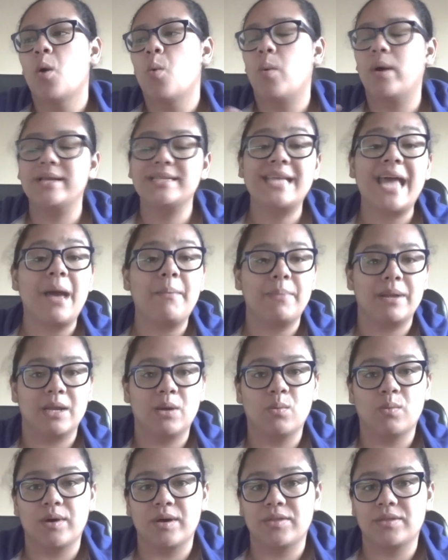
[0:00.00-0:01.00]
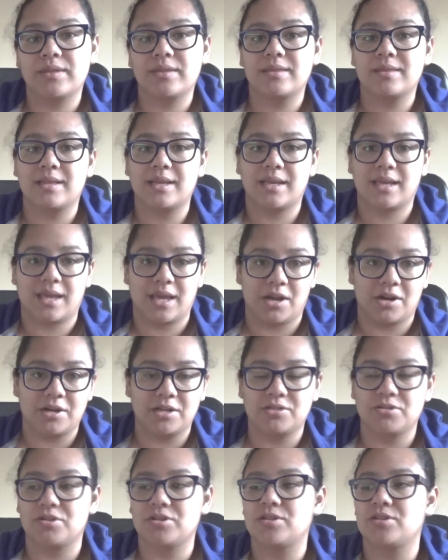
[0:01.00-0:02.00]
what is happening with the
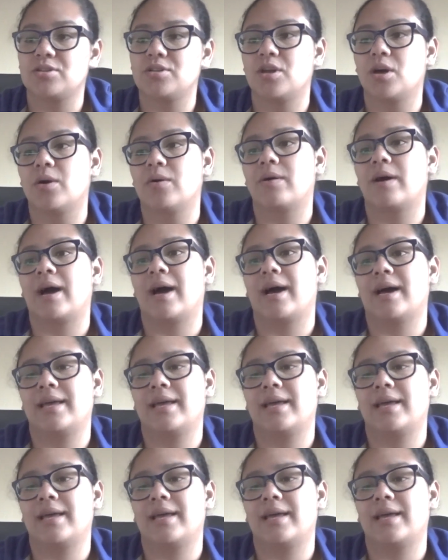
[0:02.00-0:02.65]
characters, you know.